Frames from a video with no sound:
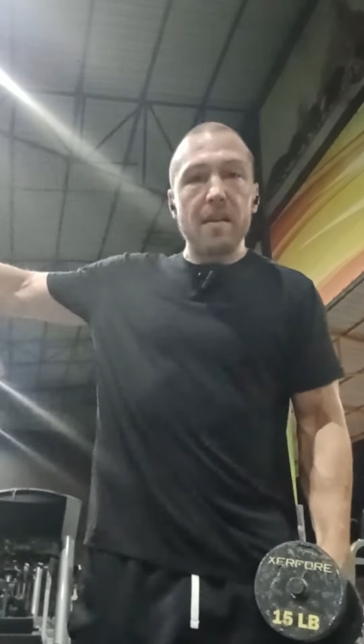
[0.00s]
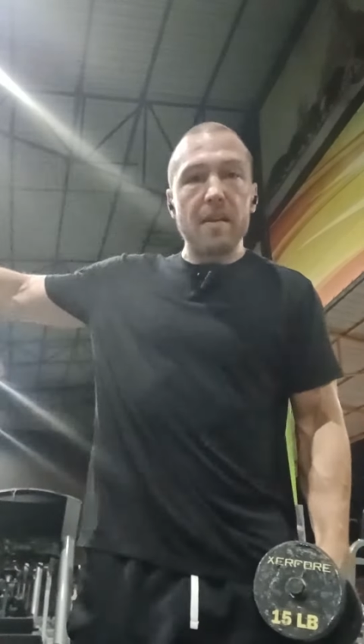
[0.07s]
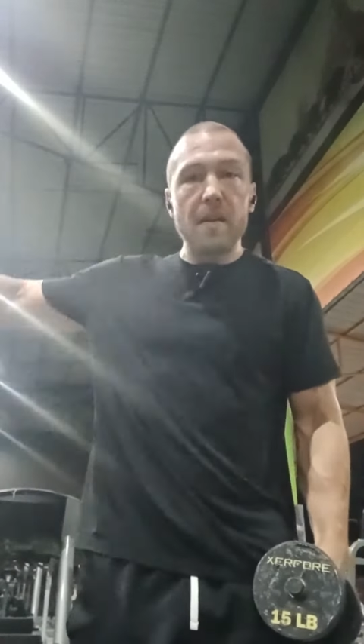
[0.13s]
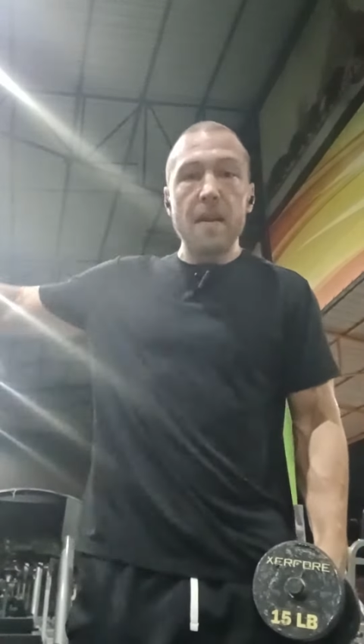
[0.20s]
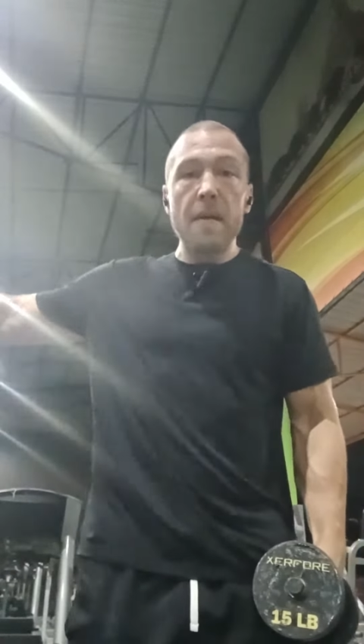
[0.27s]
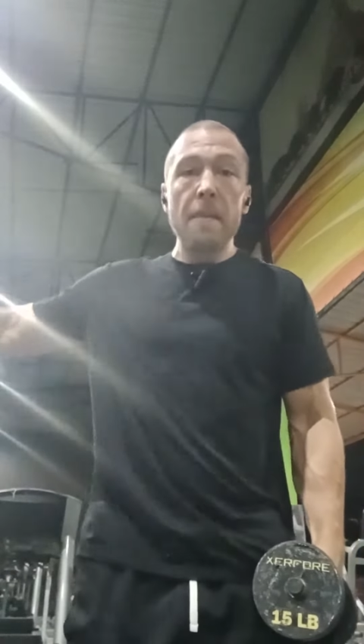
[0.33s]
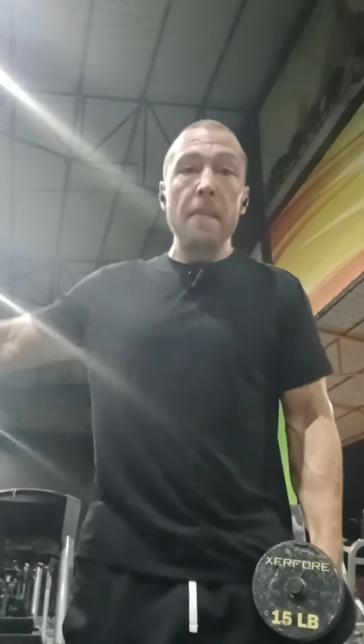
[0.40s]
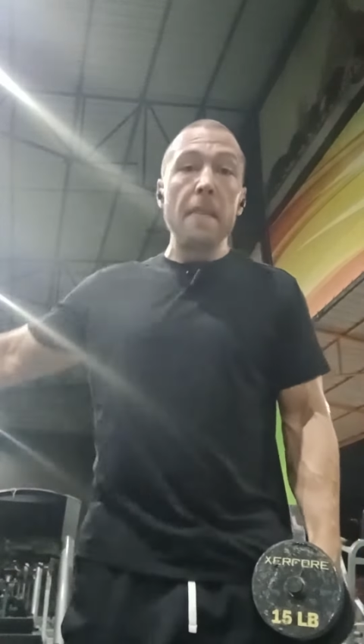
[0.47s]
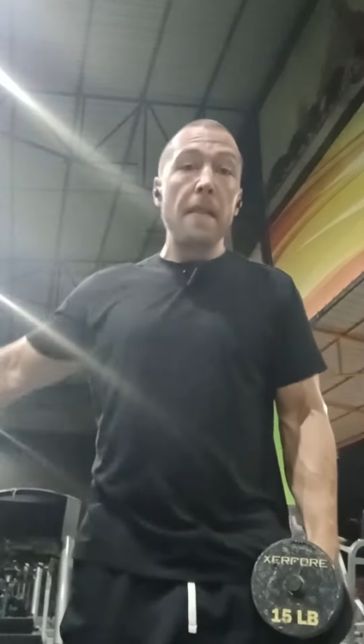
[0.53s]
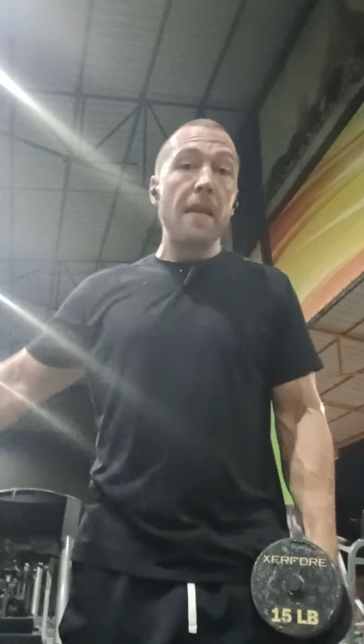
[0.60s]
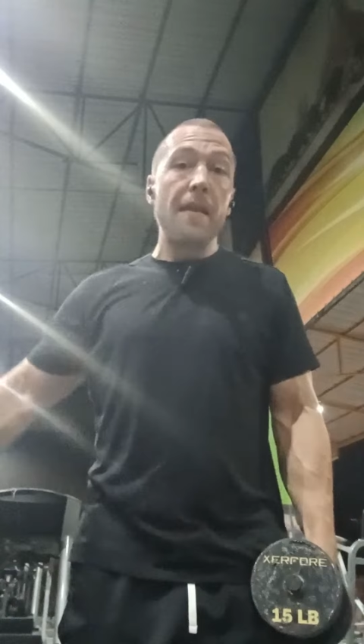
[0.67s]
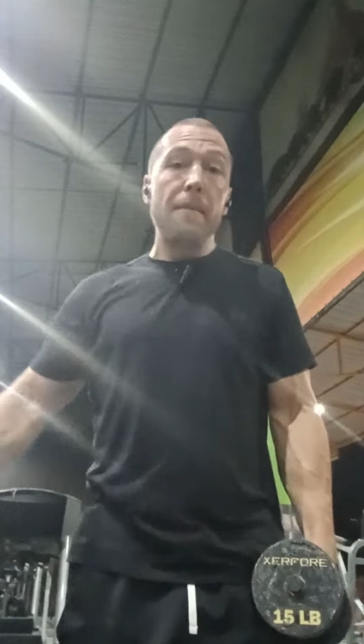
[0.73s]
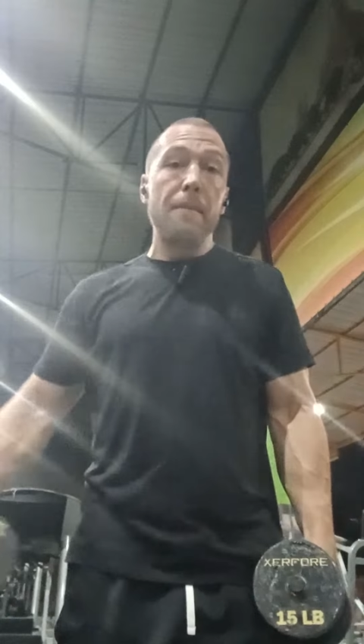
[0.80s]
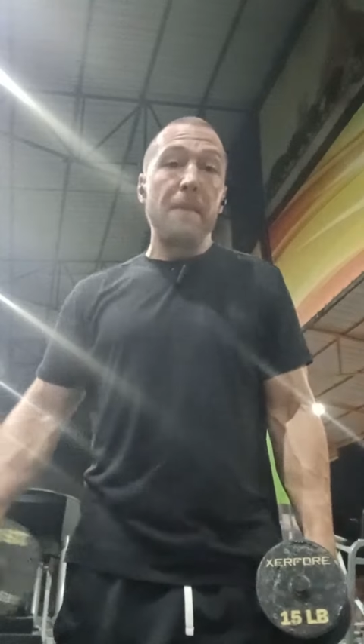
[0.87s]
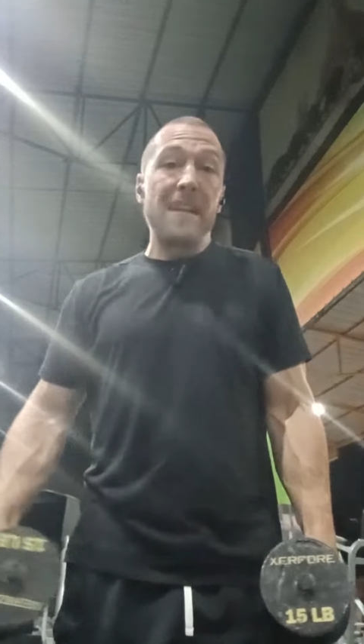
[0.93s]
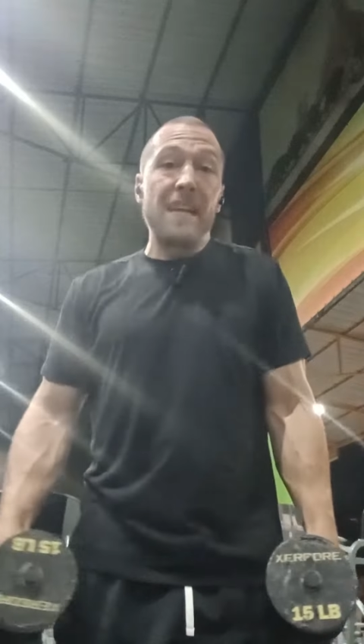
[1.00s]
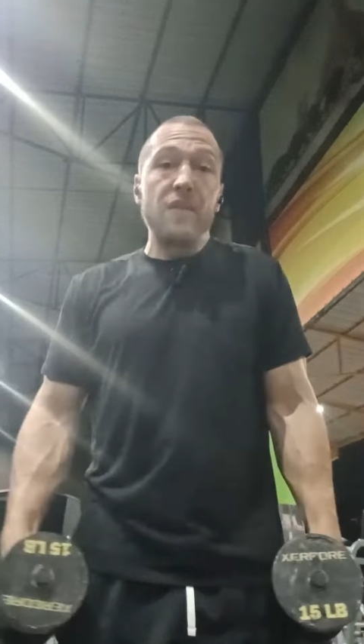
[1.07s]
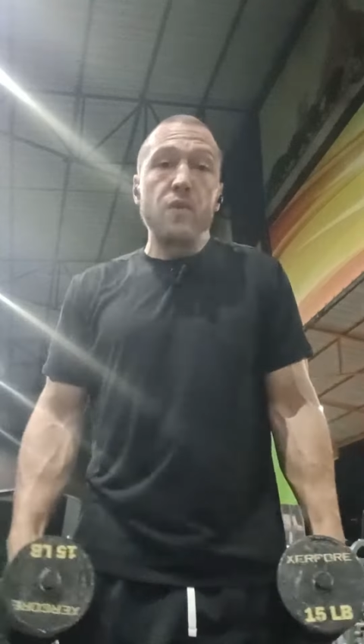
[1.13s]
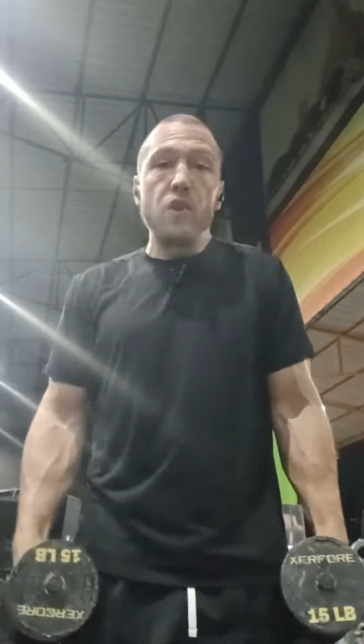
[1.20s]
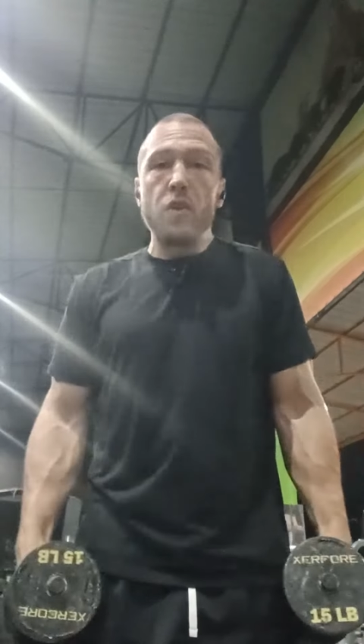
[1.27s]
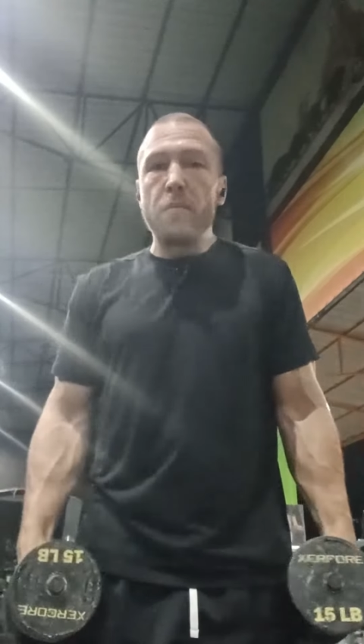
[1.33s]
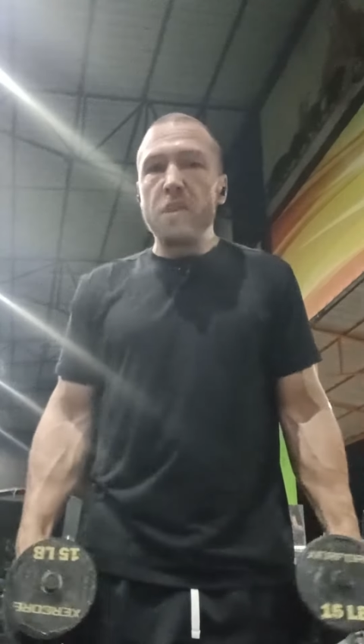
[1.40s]
There. But
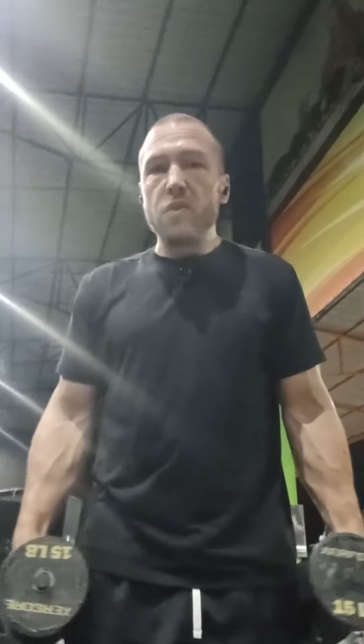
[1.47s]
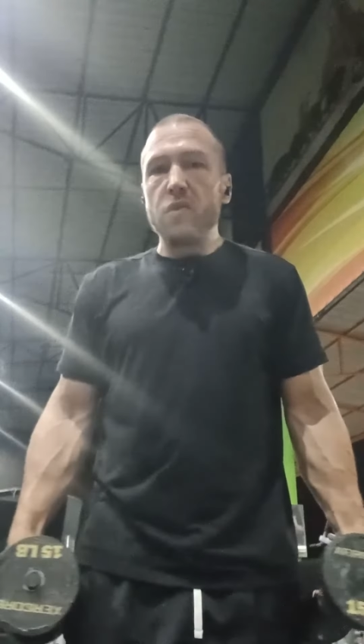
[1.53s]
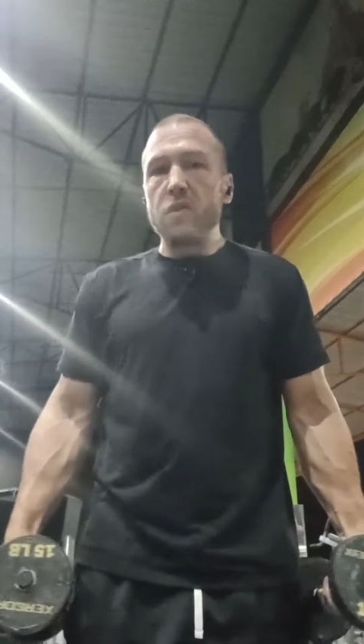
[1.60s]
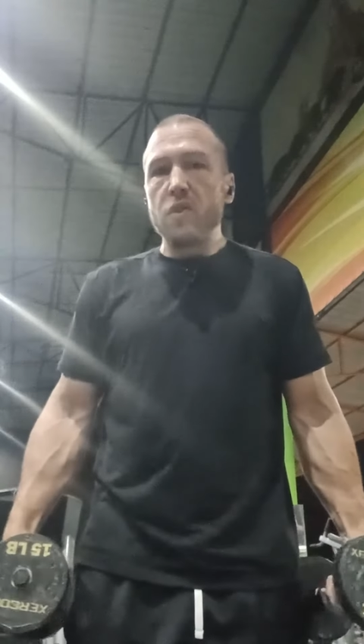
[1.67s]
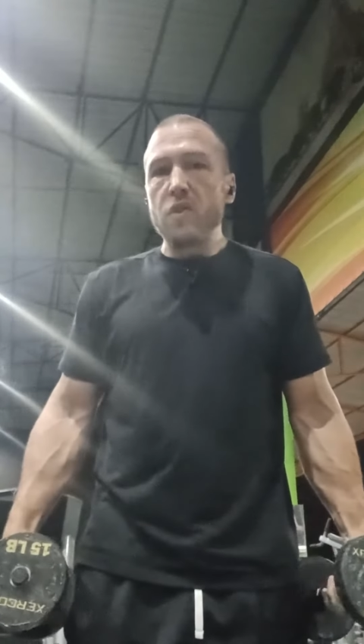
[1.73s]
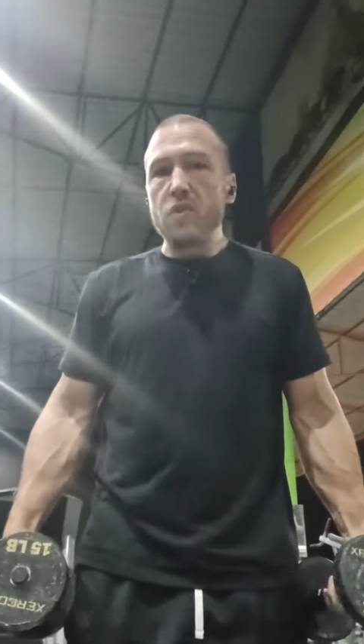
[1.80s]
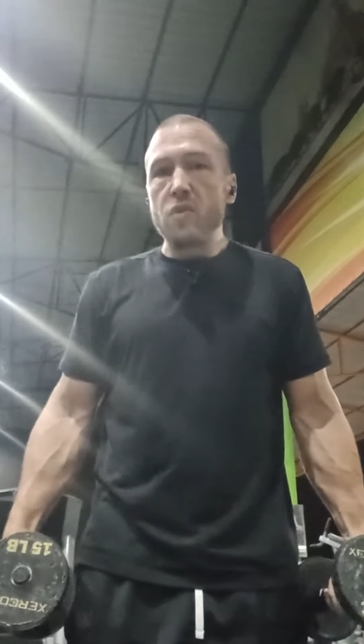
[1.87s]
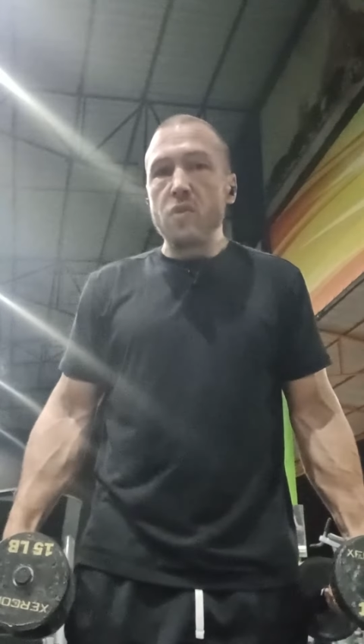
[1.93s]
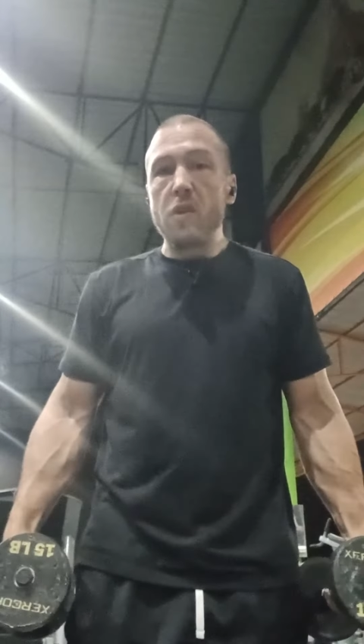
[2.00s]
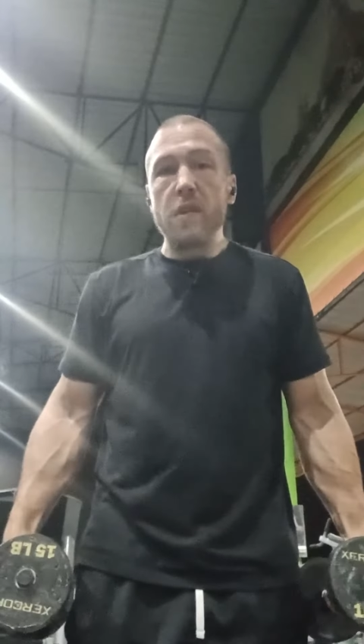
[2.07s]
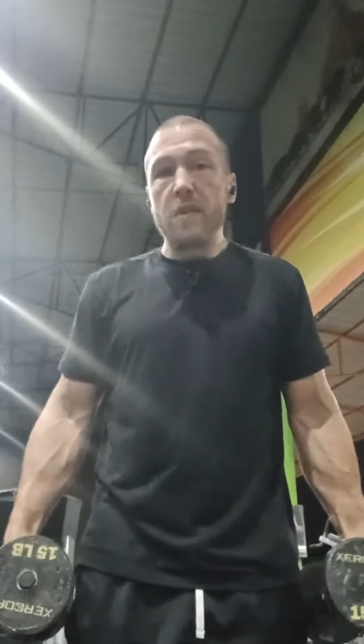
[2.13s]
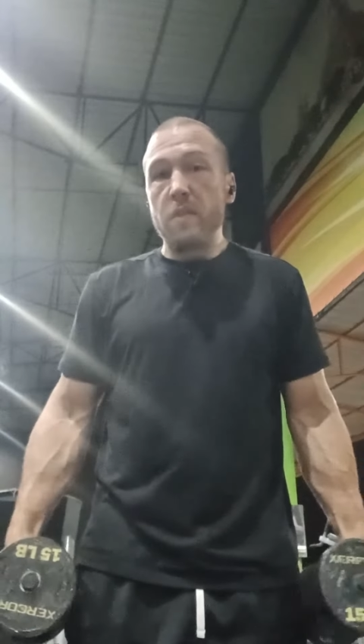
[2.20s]
that's when your muscles are short.